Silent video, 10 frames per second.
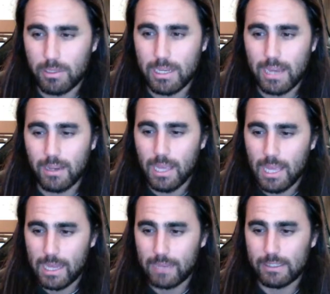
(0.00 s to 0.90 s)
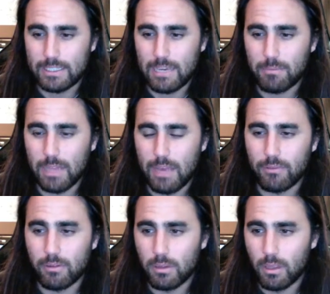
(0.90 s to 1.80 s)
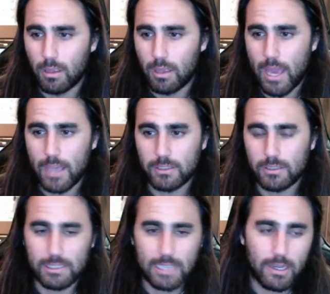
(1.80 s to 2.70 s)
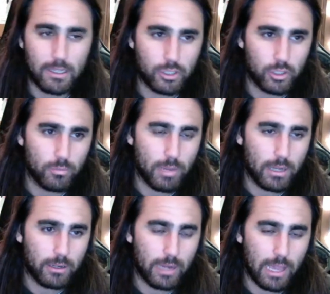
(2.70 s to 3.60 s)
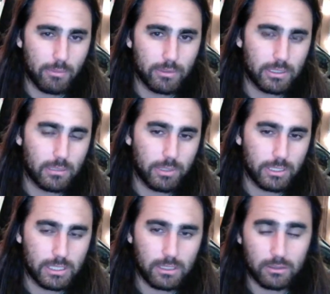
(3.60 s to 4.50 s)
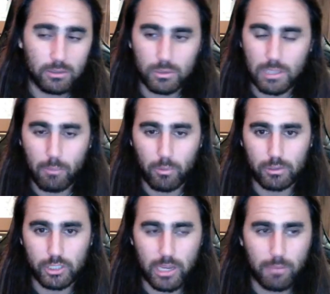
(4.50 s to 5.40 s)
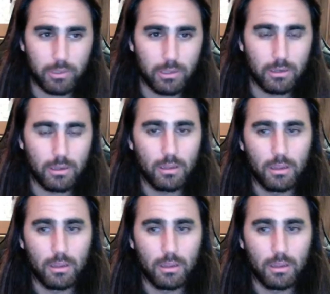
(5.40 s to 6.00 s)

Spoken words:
not at the same level as Senna and Schumacher and Hamilton, but he's still a 2-time world champion,